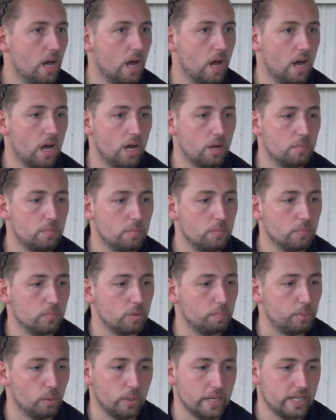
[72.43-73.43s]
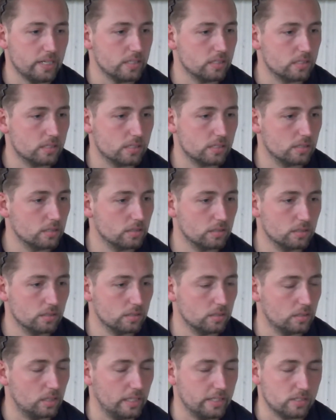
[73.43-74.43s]
The boys
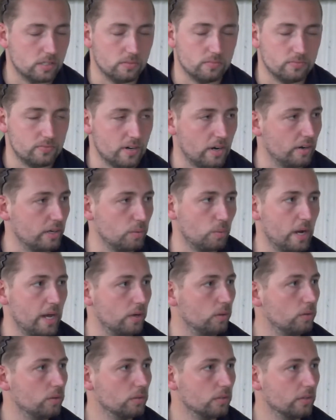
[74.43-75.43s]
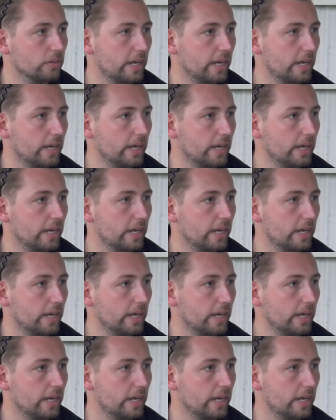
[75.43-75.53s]
listen very well.